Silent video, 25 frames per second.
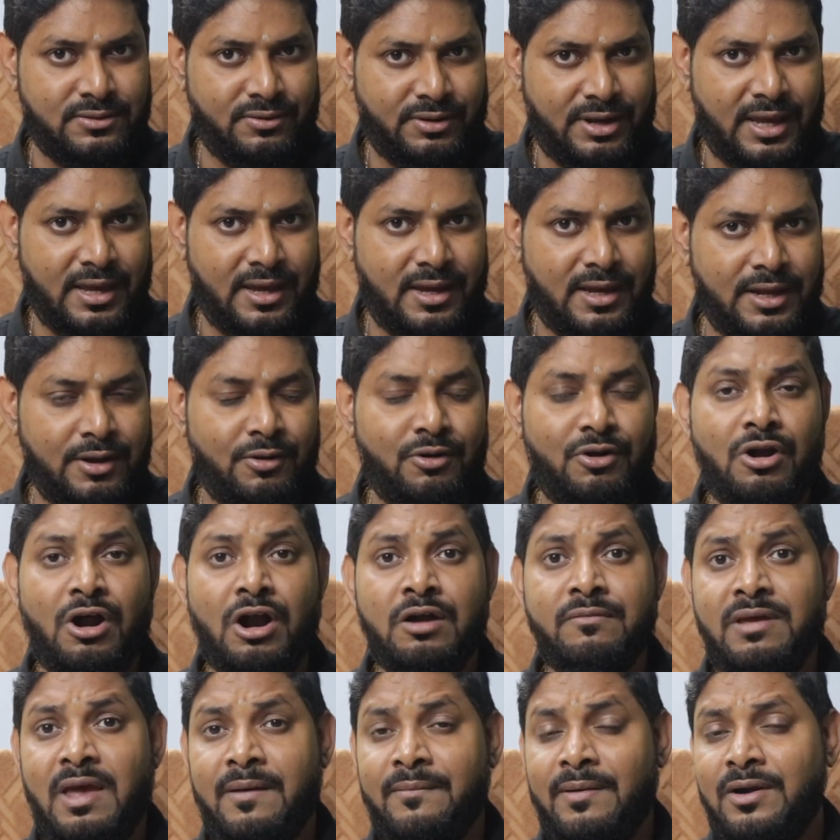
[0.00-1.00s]
Okay, you will
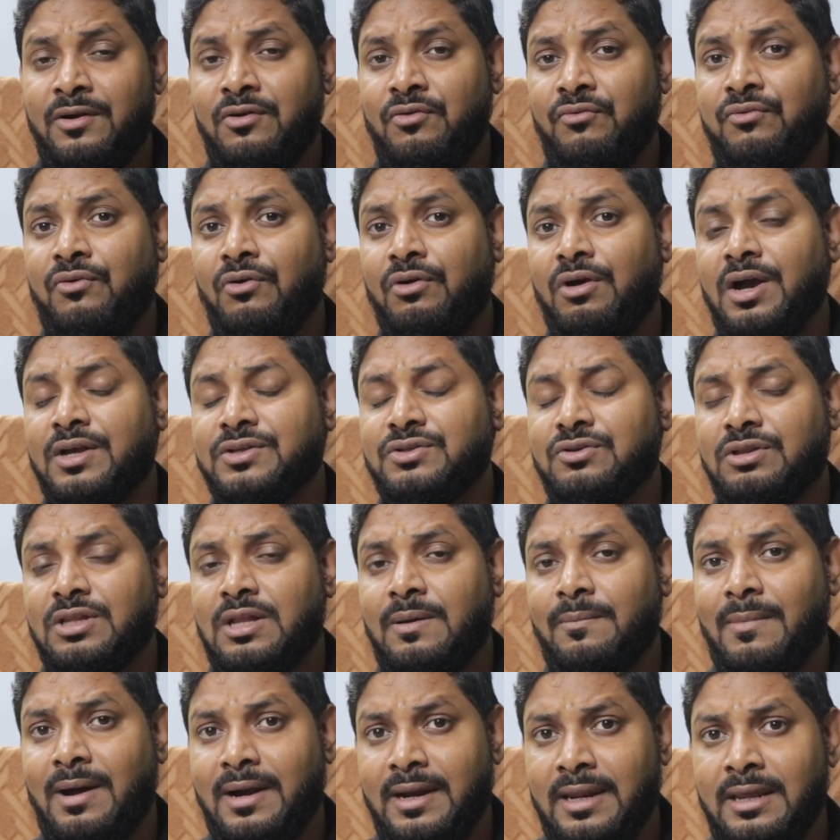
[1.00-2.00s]
not be able to focus on
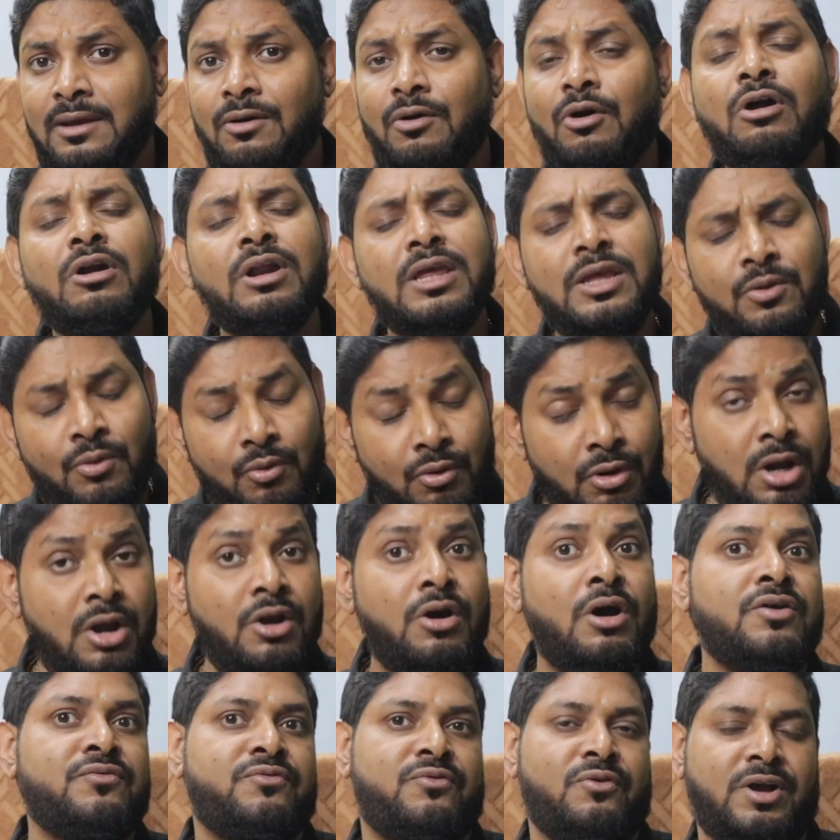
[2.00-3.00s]
the money, or you will
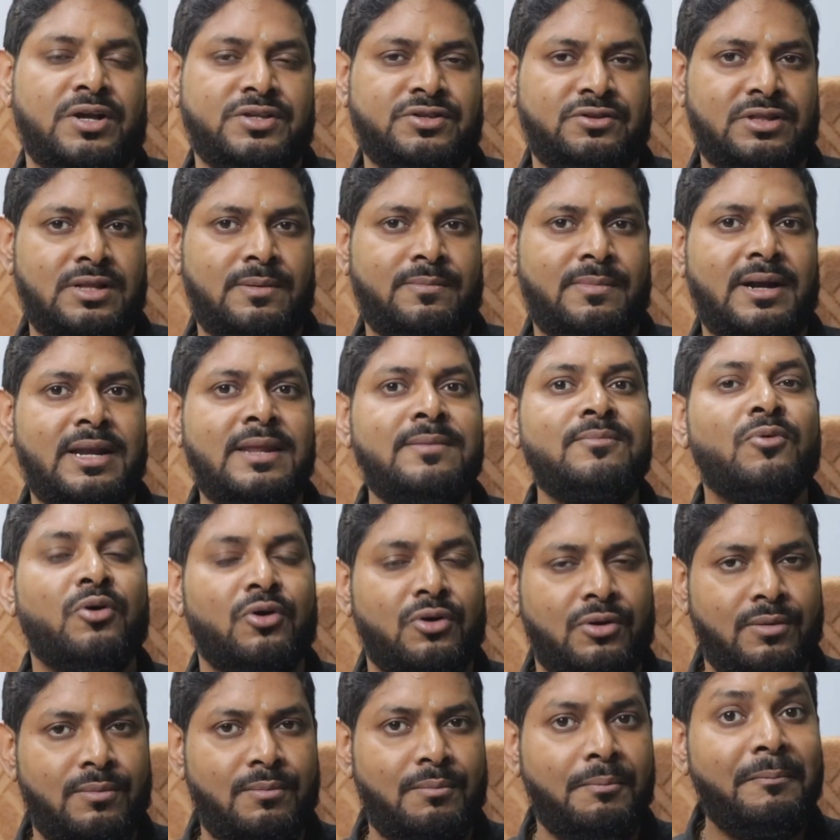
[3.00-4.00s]
not focus on the money more,